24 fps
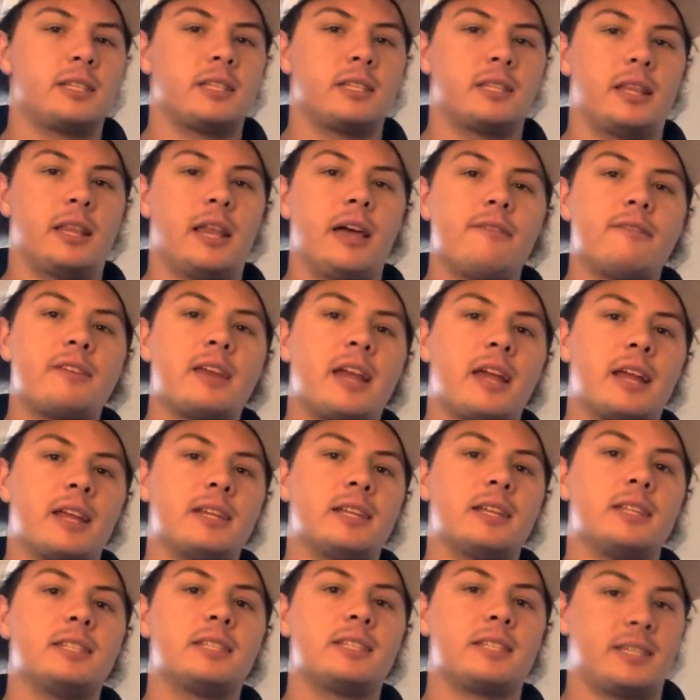
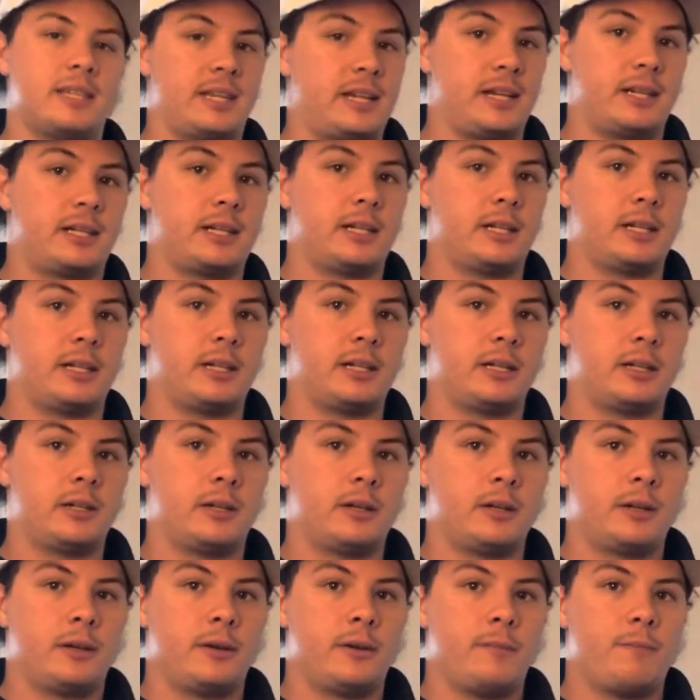left-handed stick.
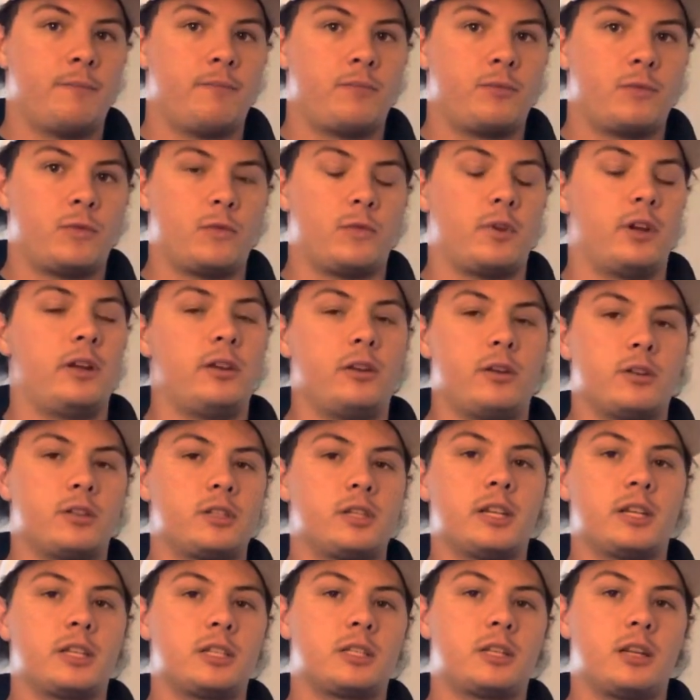Your
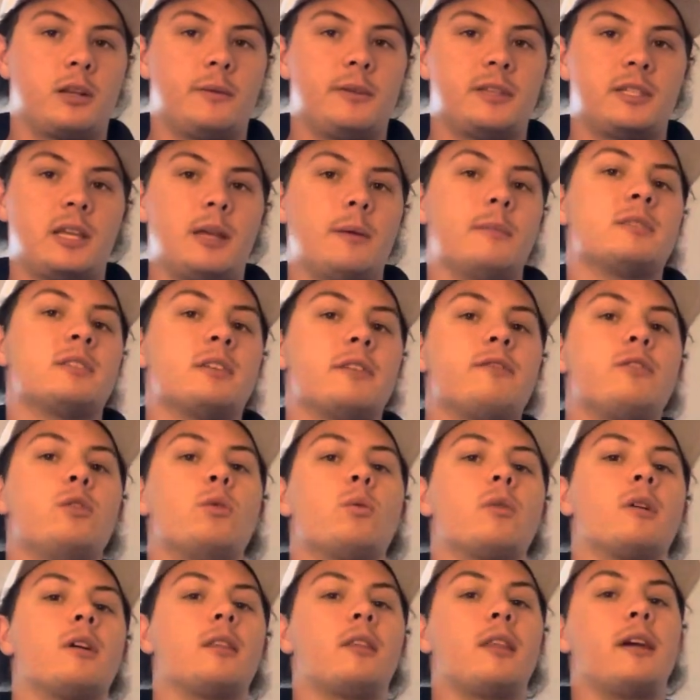stick is going to be the same as if you
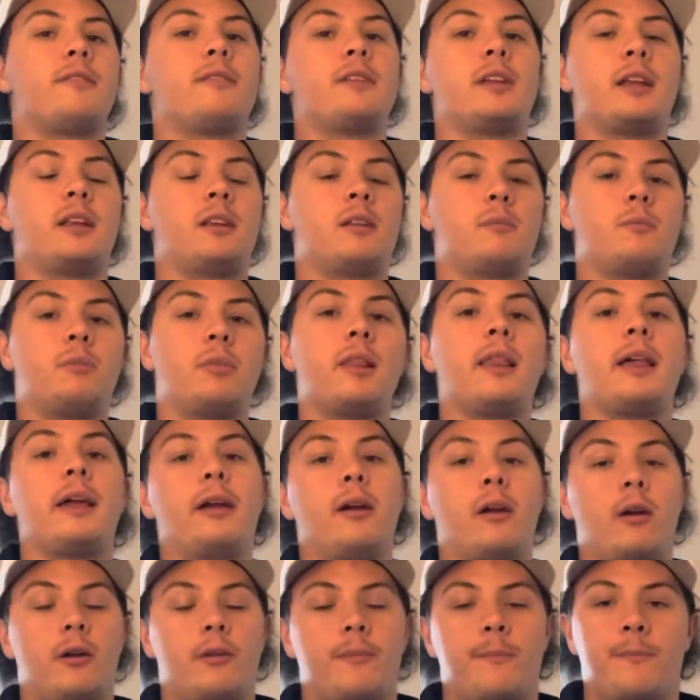were a left-handed
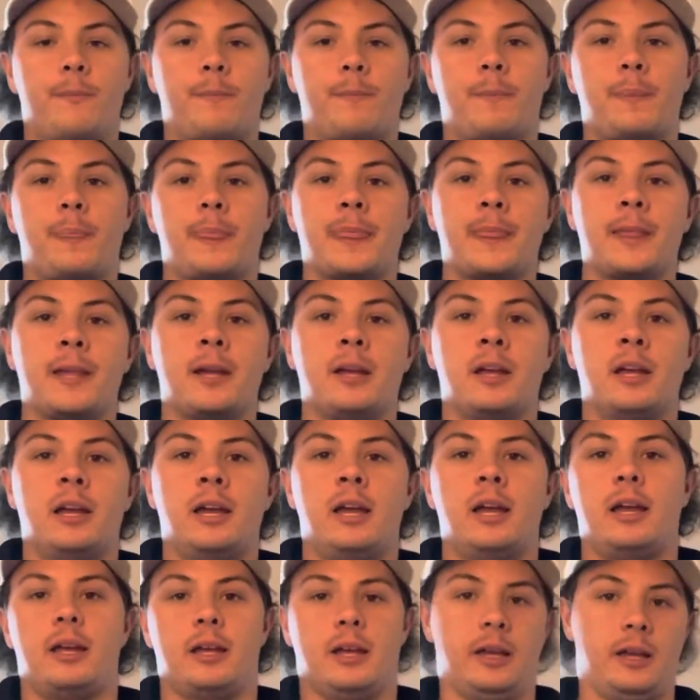player.
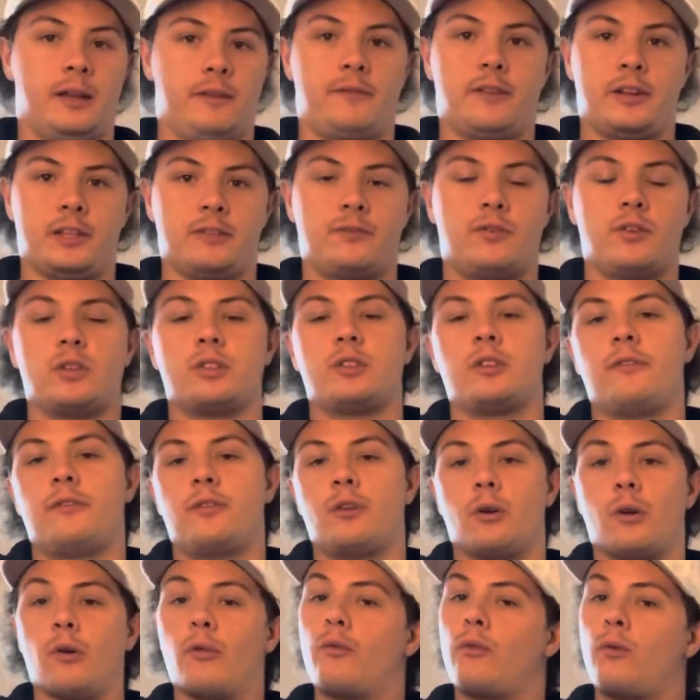And vice versa, if
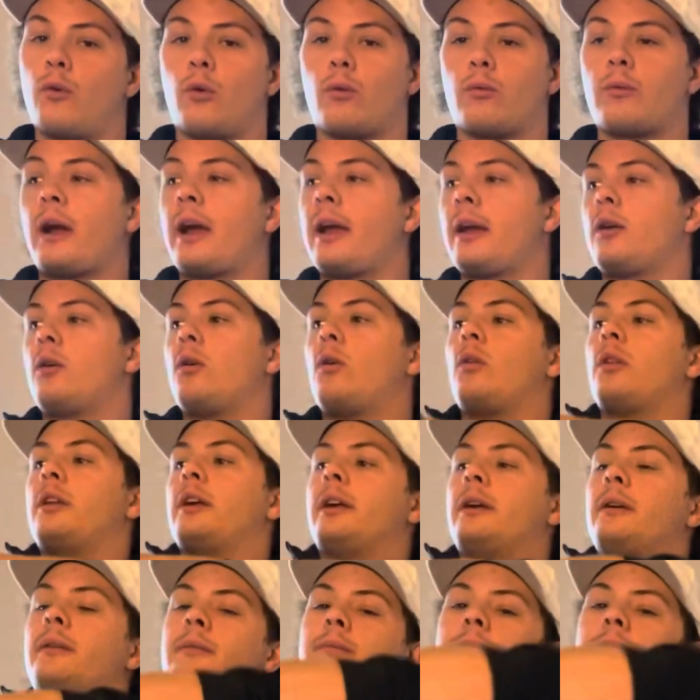you're a full right goalie,